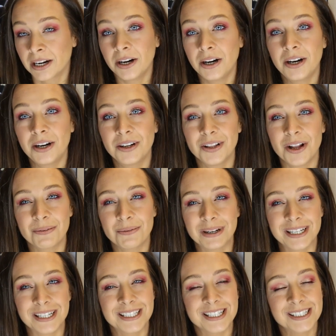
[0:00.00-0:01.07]
oh,
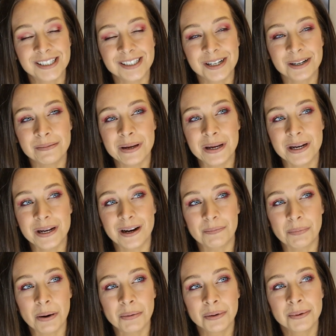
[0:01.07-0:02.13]
long-winded. This is going to be
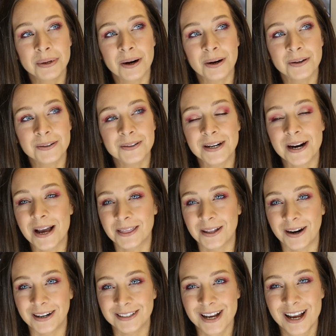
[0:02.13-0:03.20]
probably harder than I
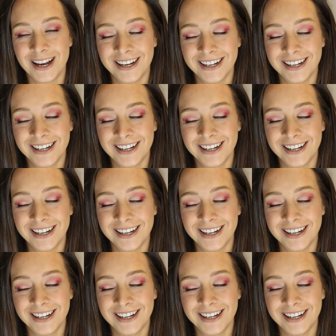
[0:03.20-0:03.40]
thought.